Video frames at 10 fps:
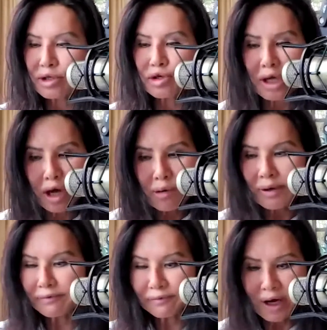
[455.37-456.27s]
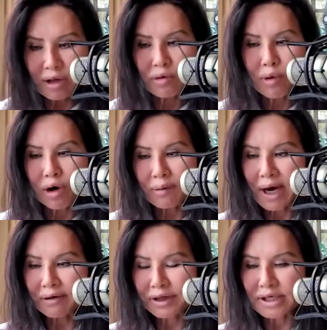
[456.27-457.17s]
So you can go and follow more
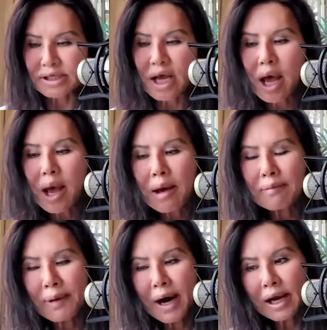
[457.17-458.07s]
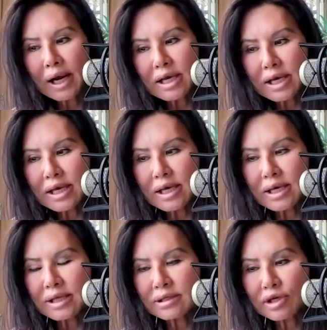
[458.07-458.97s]
about this. But
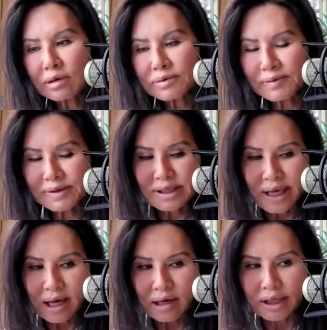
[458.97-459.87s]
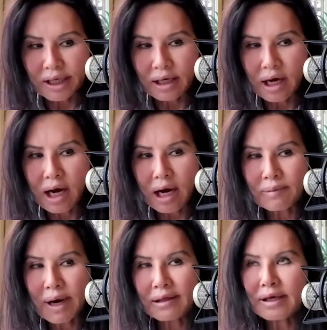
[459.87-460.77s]
in terms of scaling,
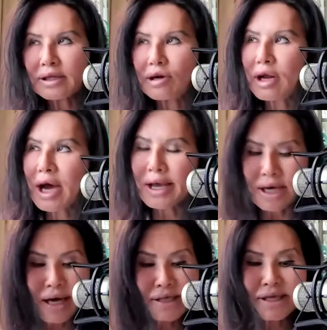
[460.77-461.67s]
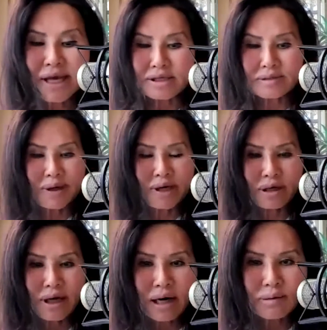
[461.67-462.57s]
I think that I say this because
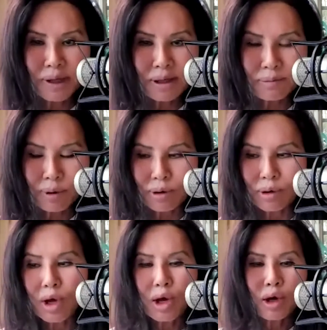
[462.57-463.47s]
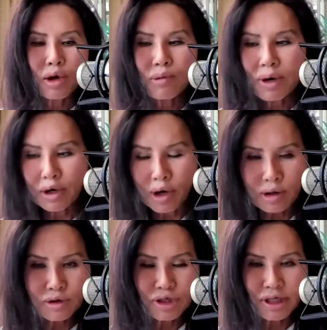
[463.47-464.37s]
a lot of people who are
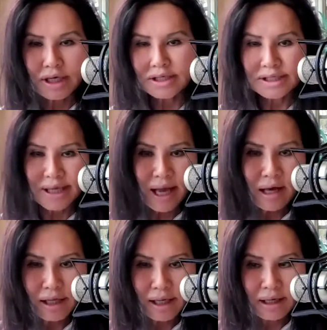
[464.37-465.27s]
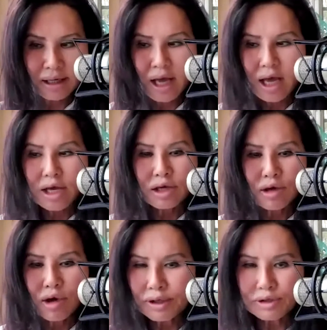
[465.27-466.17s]
coaching scaling, you
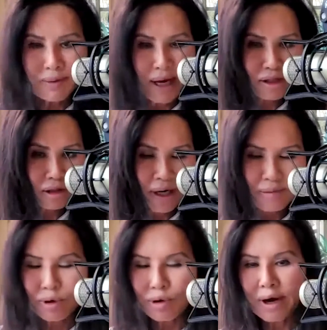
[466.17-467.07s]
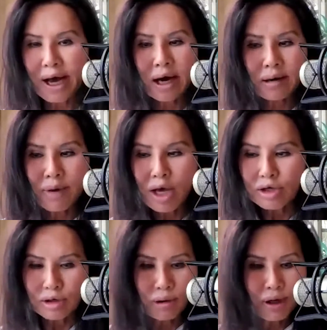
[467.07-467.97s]
go into a mastermind program,
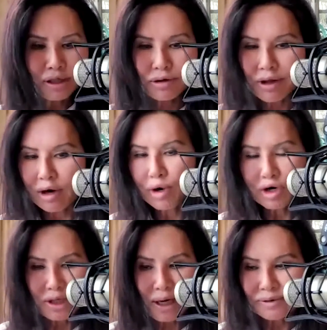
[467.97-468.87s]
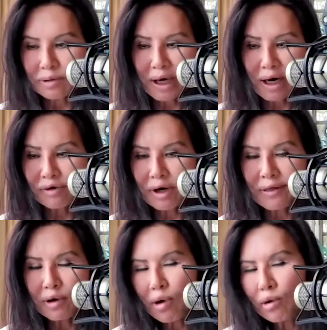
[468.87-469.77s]
you go into their workshops or whatever, and
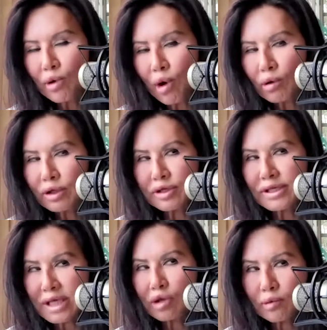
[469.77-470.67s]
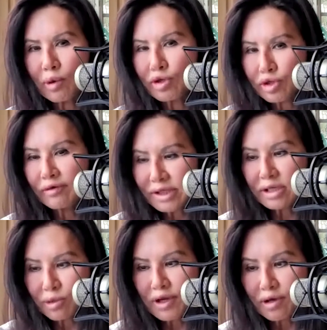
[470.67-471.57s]
their whole goal is to sell you more
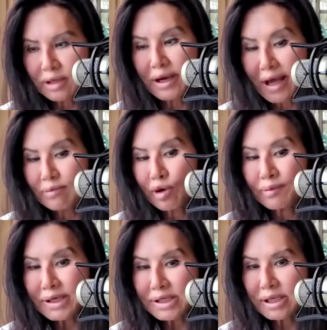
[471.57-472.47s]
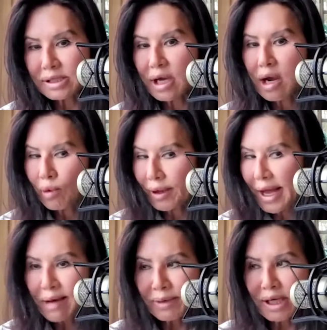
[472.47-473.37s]
services so that you can get more business. What
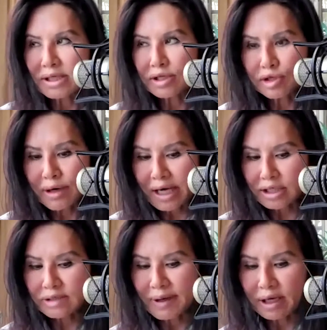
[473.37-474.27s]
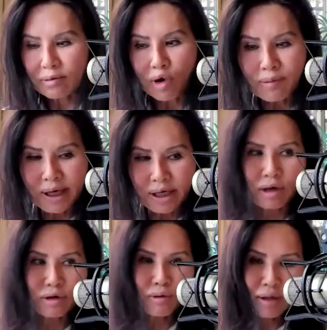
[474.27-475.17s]
that means is you're actually spending more money in
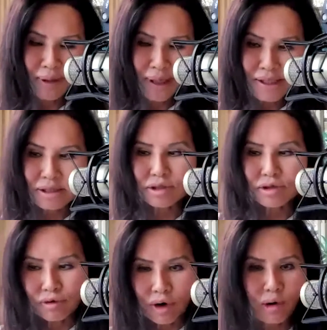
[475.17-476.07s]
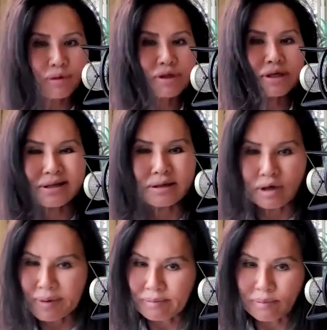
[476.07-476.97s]
all the wrong places to grow just a little
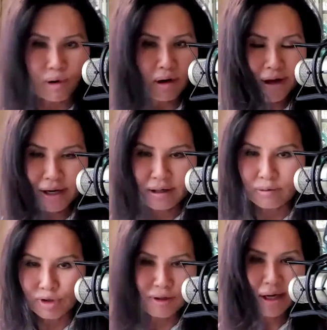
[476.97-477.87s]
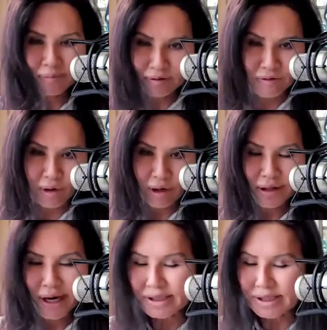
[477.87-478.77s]
bit more than what you had before.
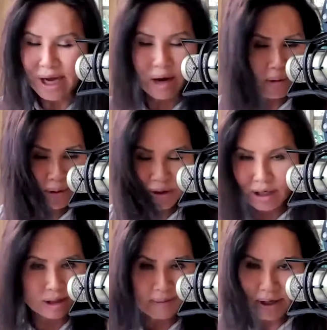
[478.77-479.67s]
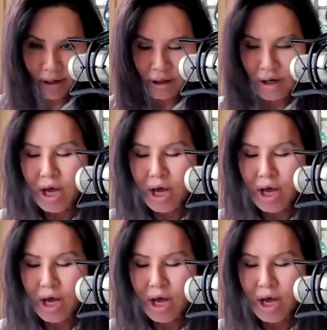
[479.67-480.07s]
That is not what we're talking about here.